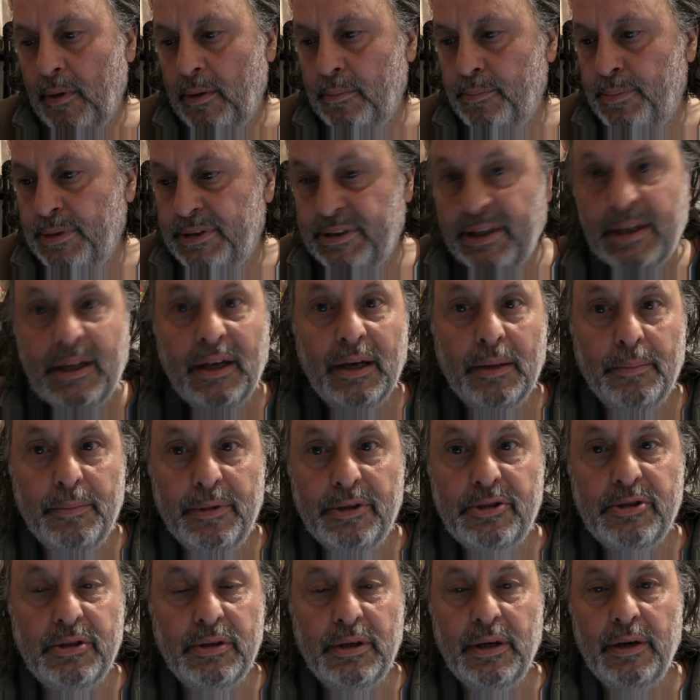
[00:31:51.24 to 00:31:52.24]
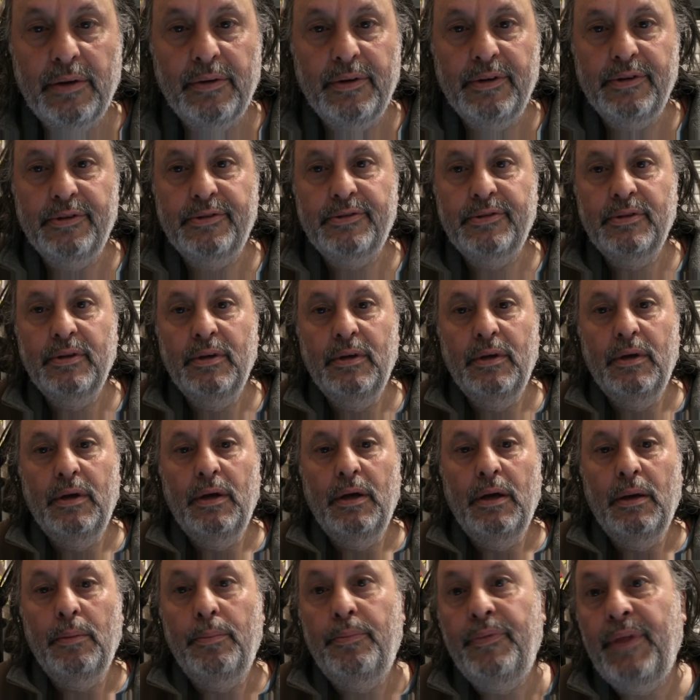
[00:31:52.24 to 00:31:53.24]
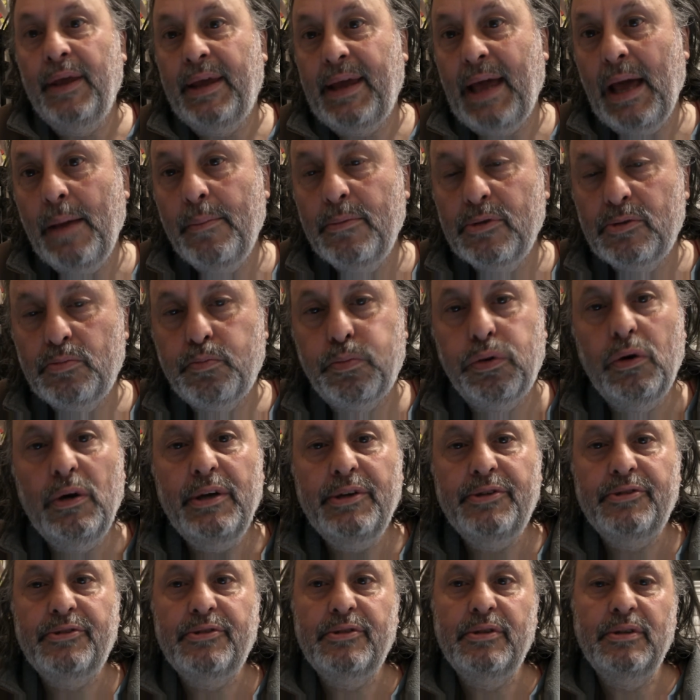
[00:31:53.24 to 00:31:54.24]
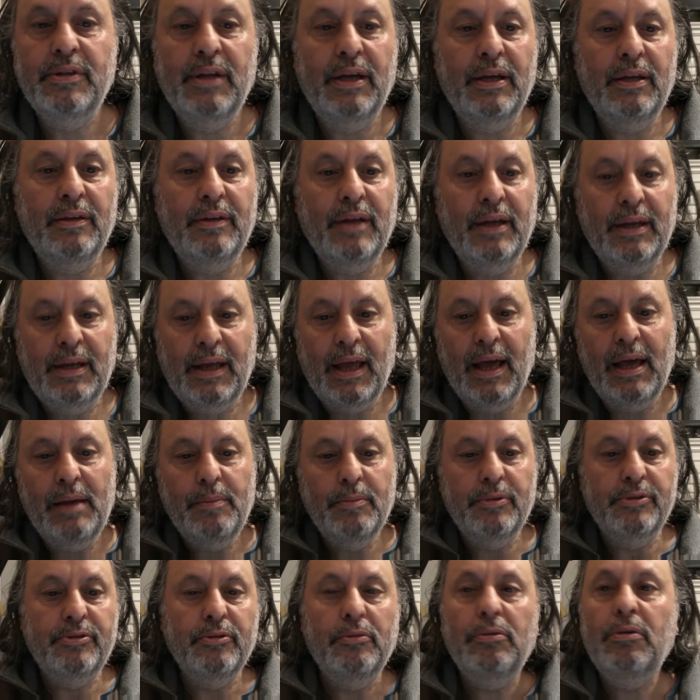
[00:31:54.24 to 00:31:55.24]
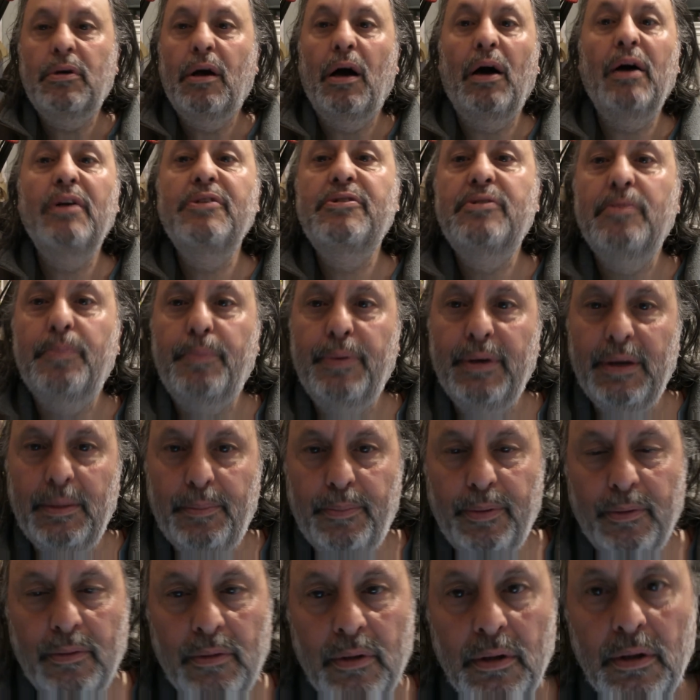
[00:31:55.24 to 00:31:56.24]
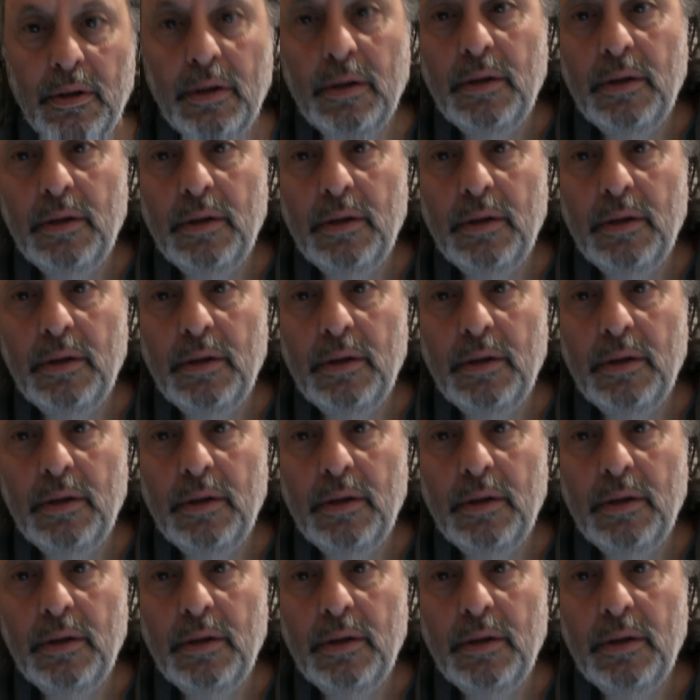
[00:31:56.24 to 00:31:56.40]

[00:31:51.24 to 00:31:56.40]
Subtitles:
particularly missionaries. They came as priests, and they came as all kinds of people,